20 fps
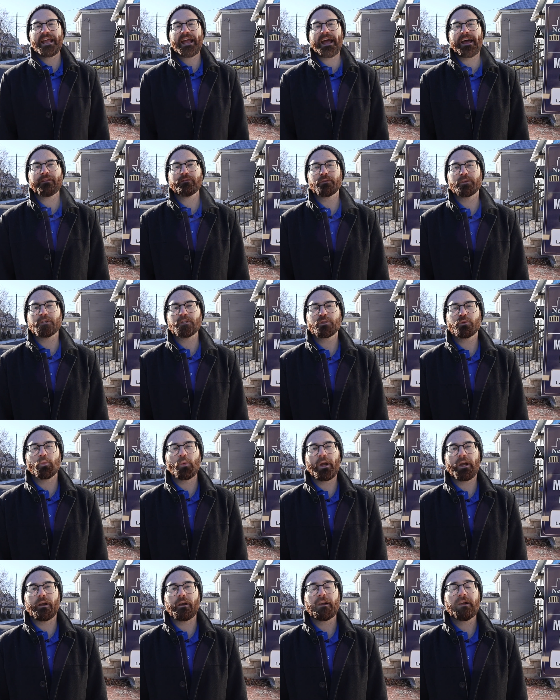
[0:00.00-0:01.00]
Catharines,
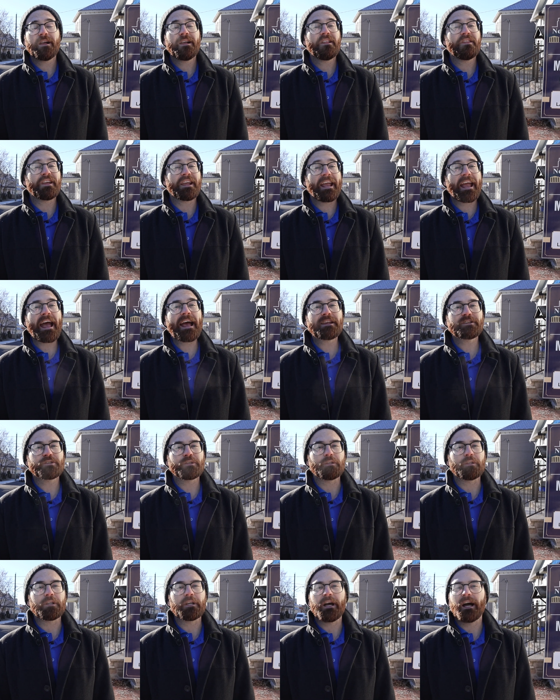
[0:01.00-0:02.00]
where the
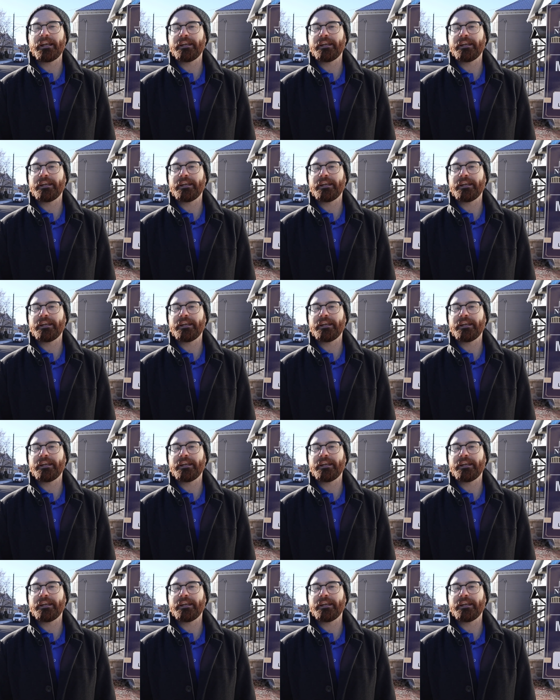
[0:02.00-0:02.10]
Castle,